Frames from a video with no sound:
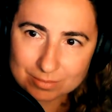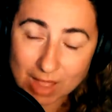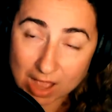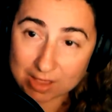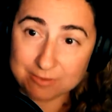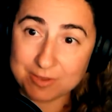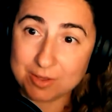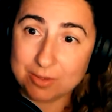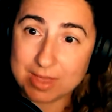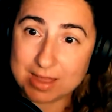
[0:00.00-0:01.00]
I
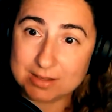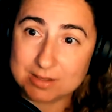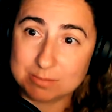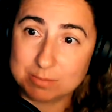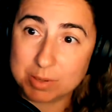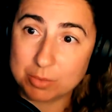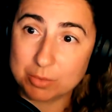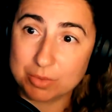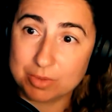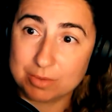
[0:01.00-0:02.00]
feel that
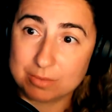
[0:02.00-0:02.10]
both